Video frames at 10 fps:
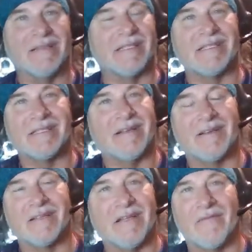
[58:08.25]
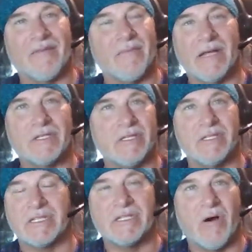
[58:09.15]
Just the
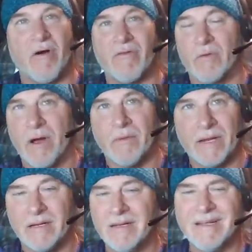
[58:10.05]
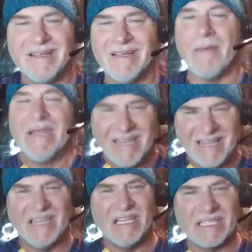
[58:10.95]
information's so overwhelming. I mean,
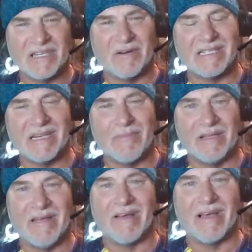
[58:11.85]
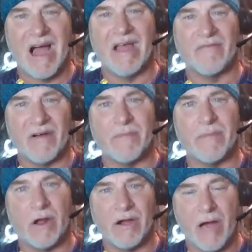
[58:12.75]
can you seriously believe a guy in front of
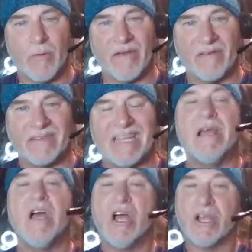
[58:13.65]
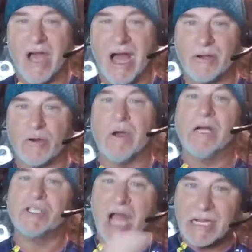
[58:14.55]
me on Highway 50 got
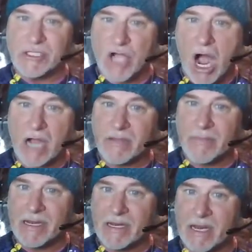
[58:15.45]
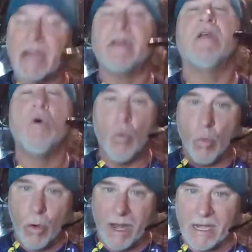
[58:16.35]
crushed? I documented it
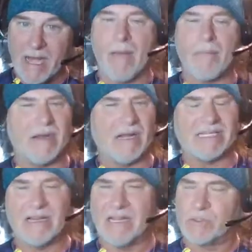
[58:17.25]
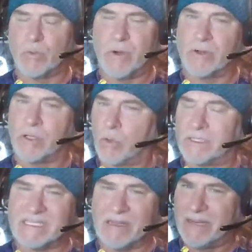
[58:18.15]
when it happened. I said, that's weird. The
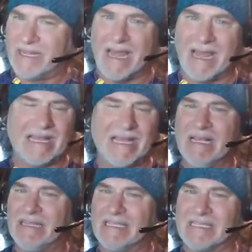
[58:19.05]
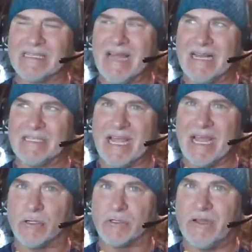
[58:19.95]
Lord's telling me, like, this is like
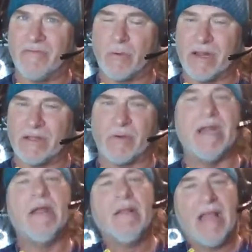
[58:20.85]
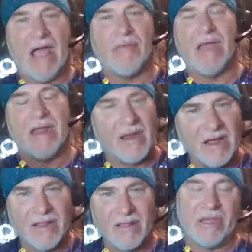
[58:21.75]
Daniel 2:43. And then
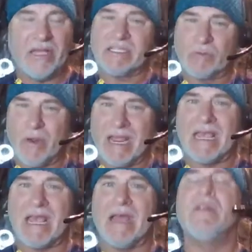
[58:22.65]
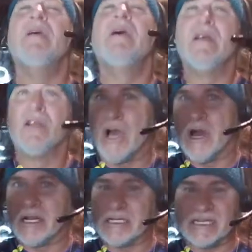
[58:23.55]
this weekend,
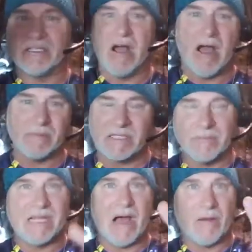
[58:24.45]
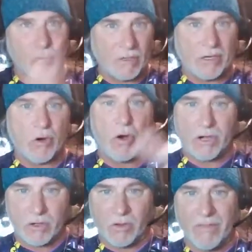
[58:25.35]
Gunnison Times comes out with an
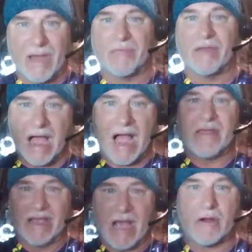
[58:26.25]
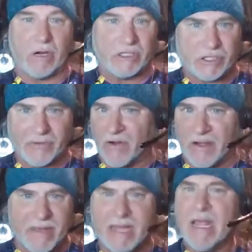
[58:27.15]
article about the guy that got crushed in front
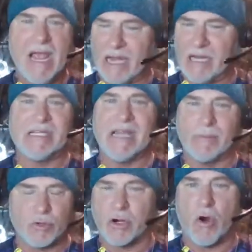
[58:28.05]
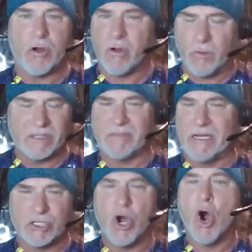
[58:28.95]
of me, and his name's Ricardo, which
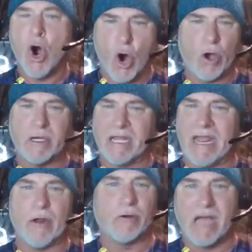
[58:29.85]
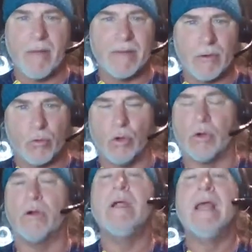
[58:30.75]
means hard king or dominant
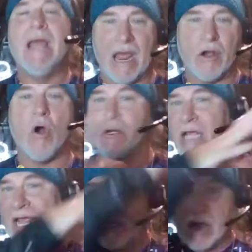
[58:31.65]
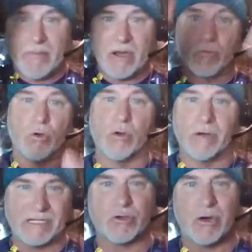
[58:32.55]
ruler, and hard king dominant ruler
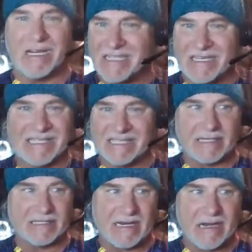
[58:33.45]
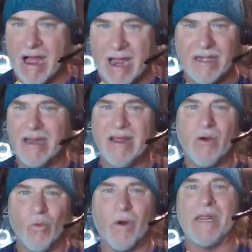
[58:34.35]
gets crushed, and he's 69.
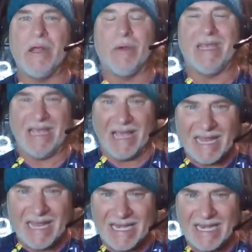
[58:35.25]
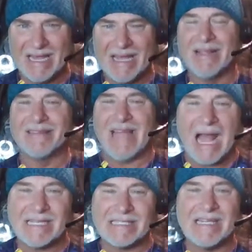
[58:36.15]
What are you kidding?
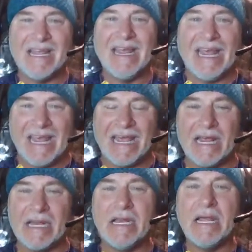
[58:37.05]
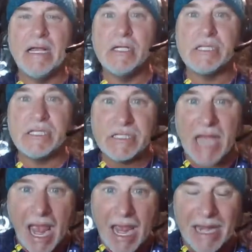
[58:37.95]
That's insane.